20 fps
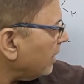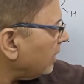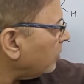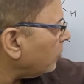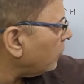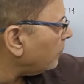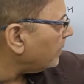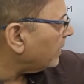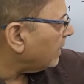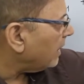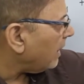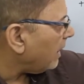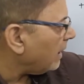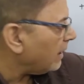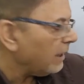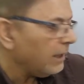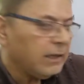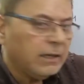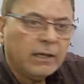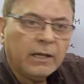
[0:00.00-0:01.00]
group and
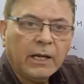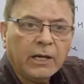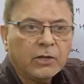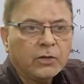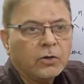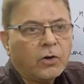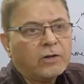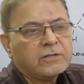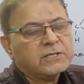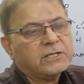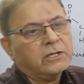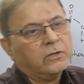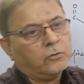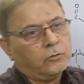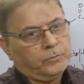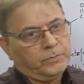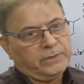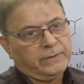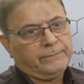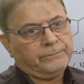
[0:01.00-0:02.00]
an hydroxy
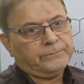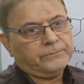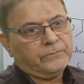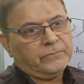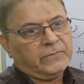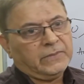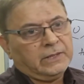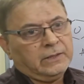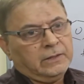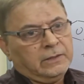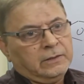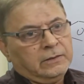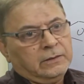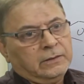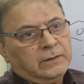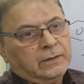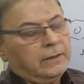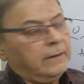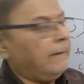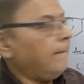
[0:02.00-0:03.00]
group.
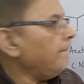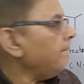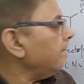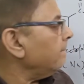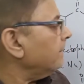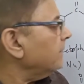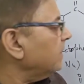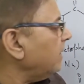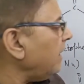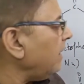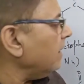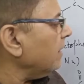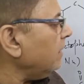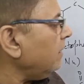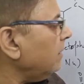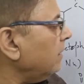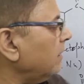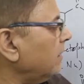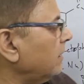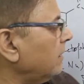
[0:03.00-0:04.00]

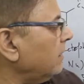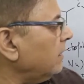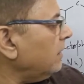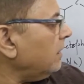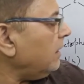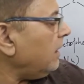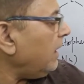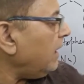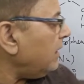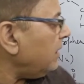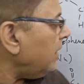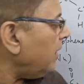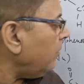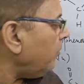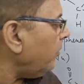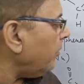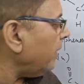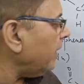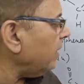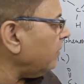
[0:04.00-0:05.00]
Then in
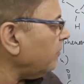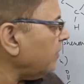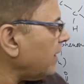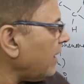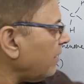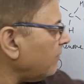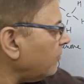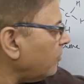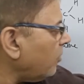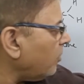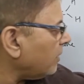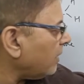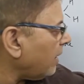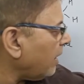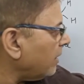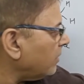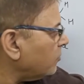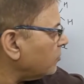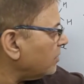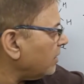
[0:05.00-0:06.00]
neighboring we have got
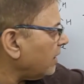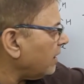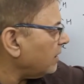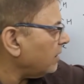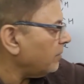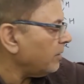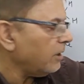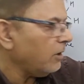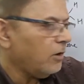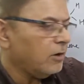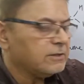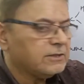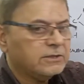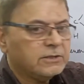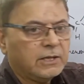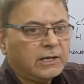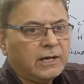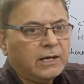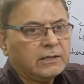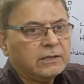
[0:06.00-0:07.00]
hydrogen atom and
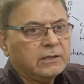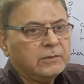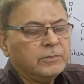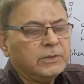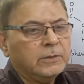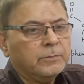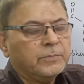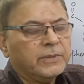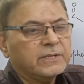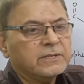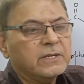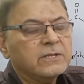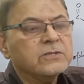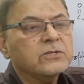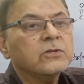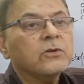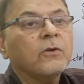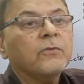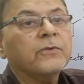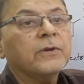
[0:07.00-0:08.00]
oxygen atom. In
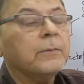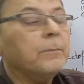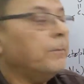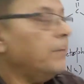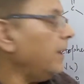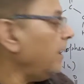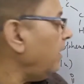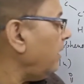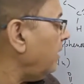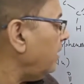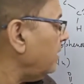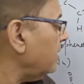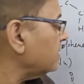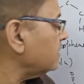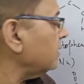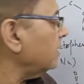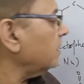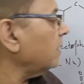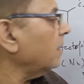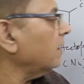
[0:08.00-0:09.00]
presence of a base,
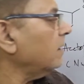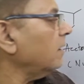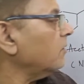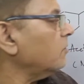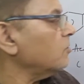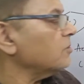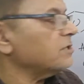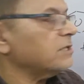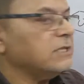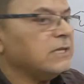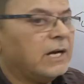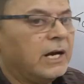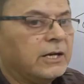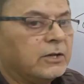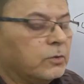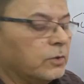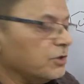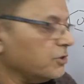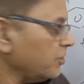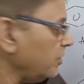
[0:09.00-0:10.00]
it undergoes
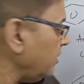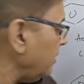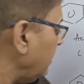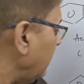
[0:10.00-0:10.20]
dehydration